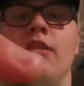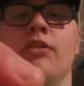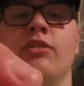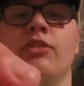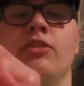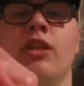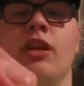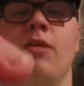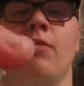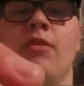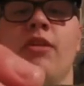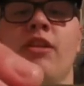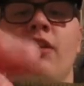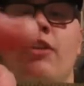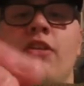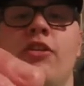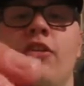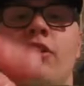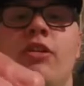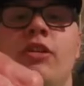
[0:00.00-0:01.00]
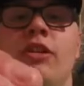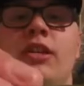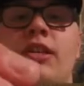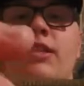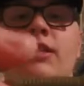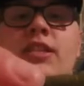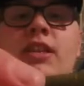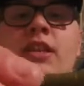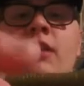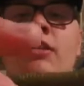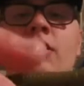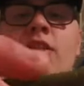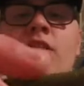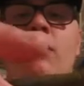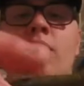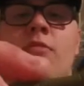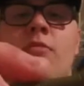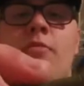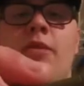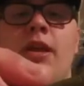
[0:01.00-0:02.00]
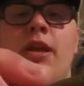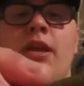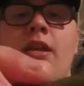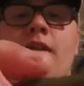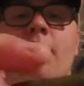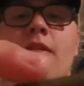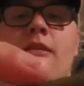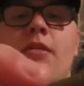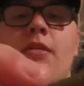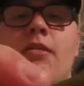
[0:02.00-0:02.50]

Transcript: so that way your hook is into the bait,